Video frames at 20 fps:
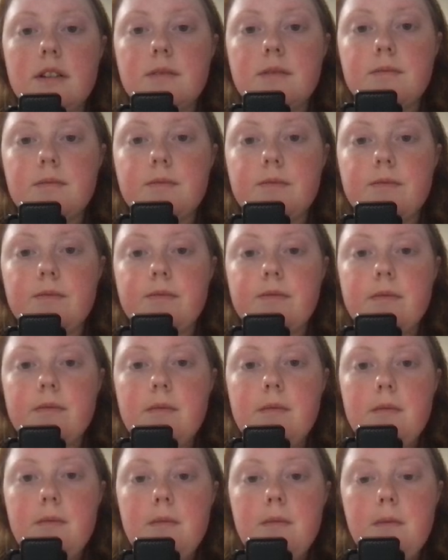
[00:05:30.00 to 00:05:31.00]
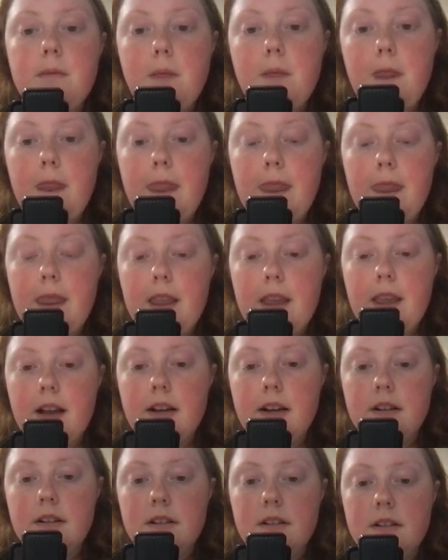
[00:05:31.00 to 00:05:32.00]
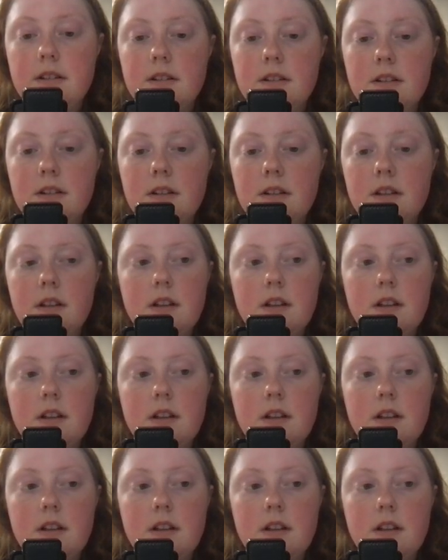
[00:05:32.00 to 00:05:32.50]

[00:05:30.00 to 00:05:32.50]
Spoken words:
No one is speaking in this clip.